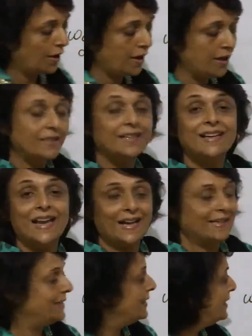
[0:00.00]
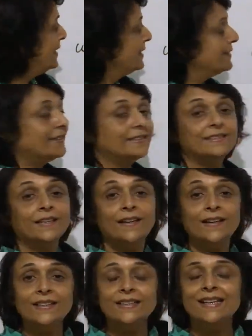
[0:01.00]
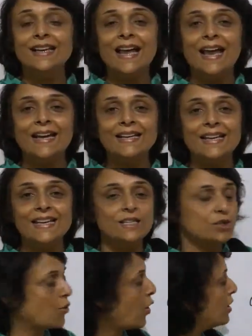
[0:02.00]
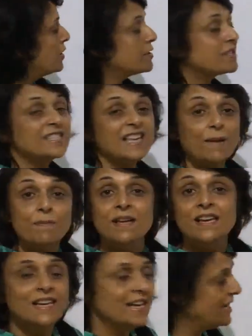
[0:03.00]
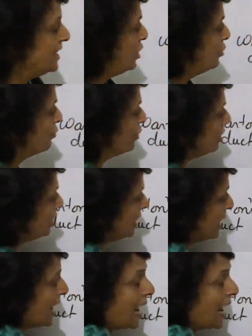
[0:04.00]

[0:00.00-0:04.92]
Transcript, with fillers: third gland. The third gland is called sublingual,